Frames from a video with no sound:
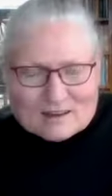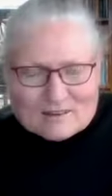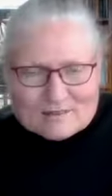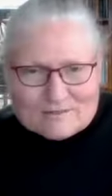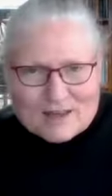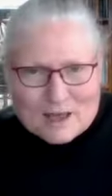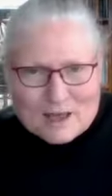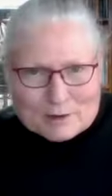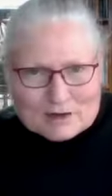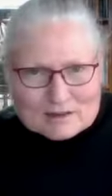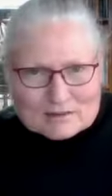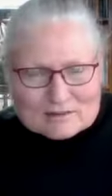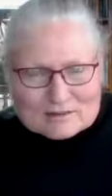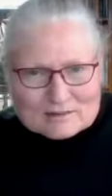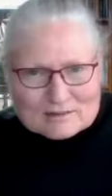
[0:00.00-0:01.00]
A famine
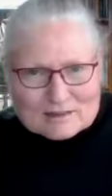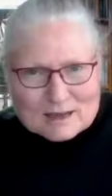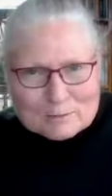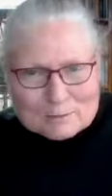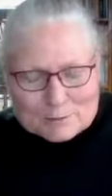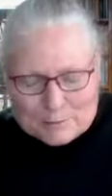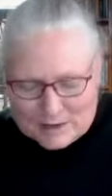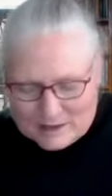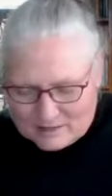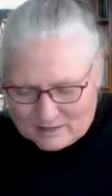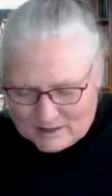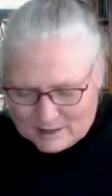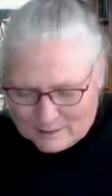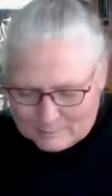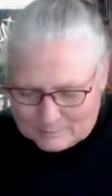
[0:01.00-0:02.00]
came to
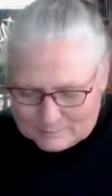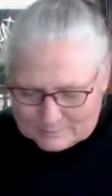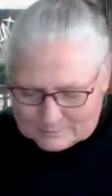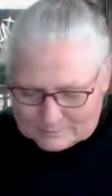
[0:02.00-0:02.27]
Bethlehem.